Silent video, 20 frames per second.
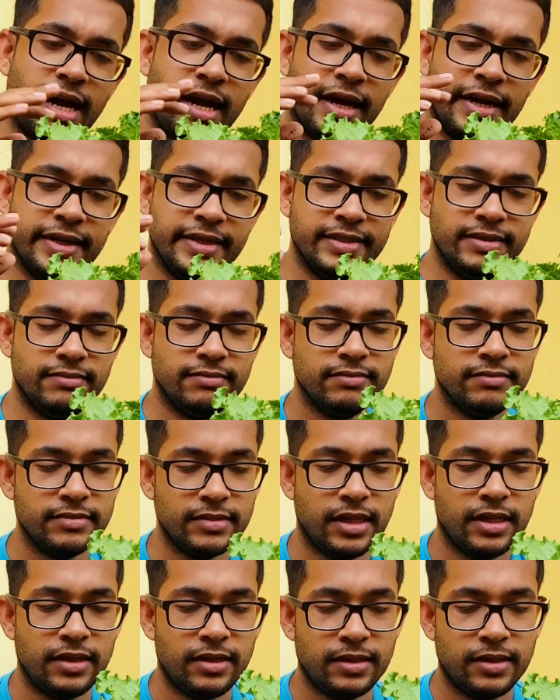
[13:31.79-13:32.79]
I
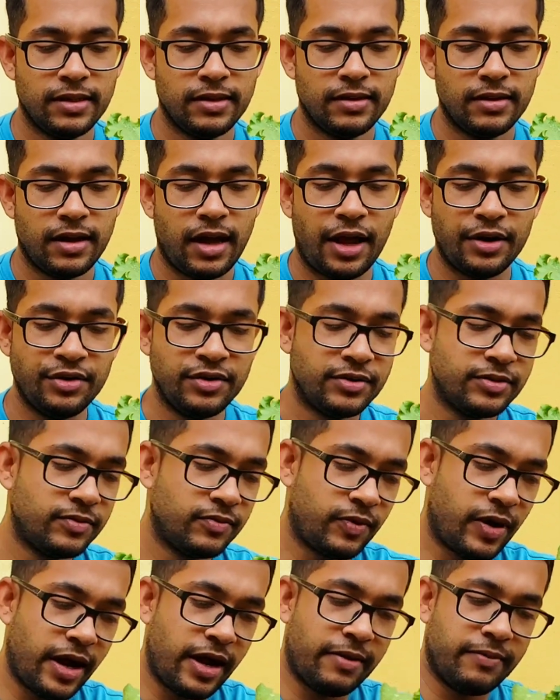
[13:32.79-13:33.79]
don't know
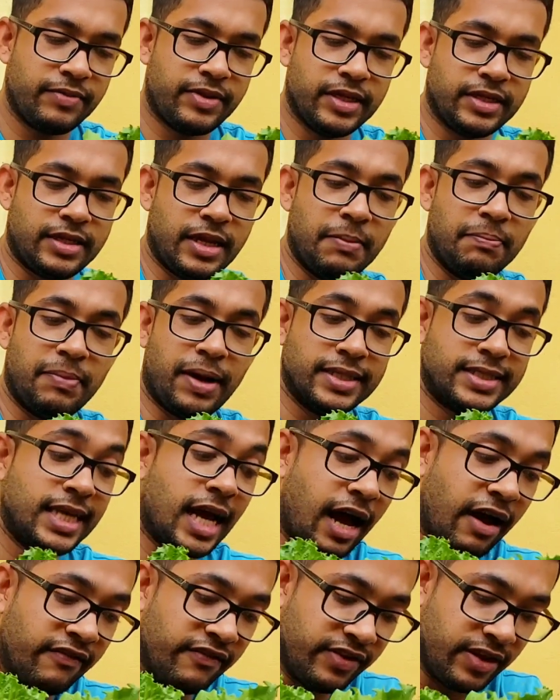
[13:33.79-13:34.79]
why I'm thinking
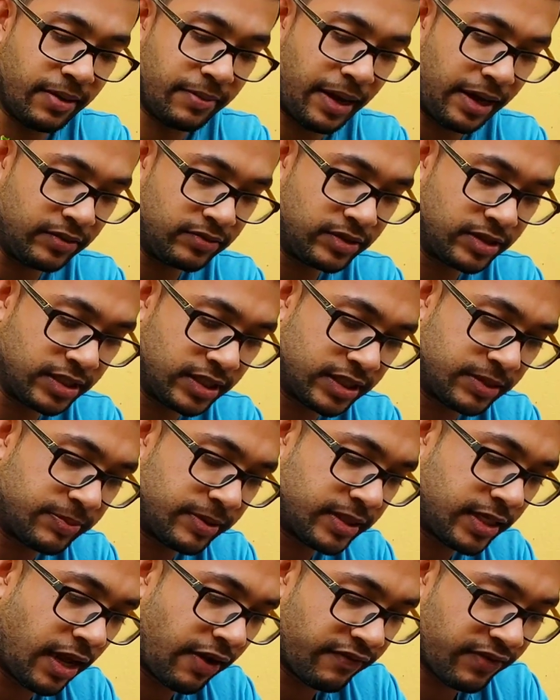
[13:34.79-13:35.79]
Batavia, but I don't think it's
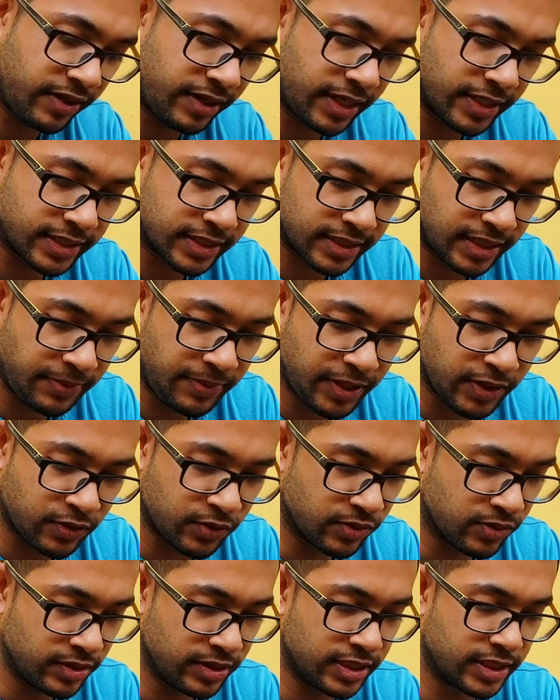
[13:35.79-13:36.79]
Batavia lettuce. Let me
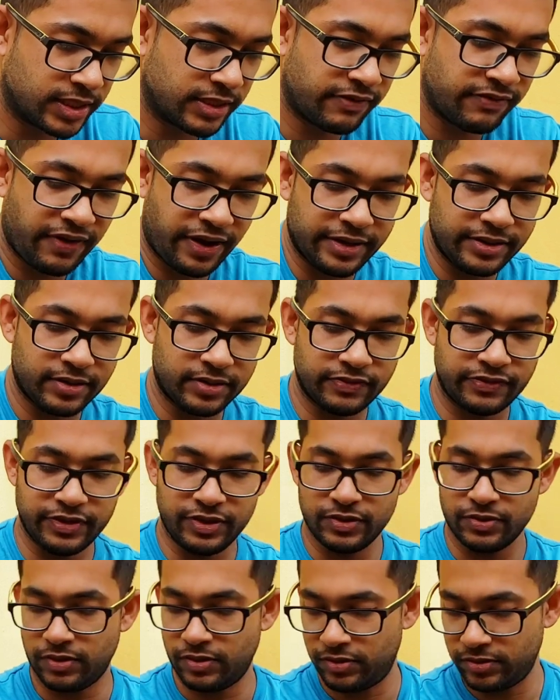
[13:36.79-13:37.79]
Google this and find out for
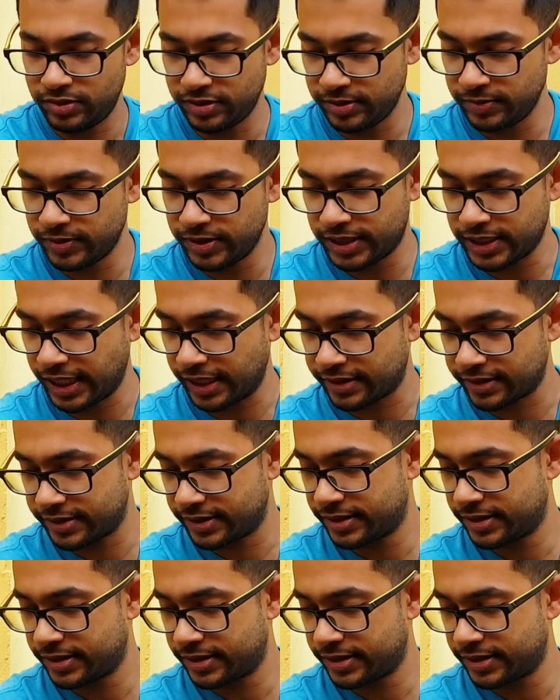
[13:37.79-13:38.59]
you. Hold on a second.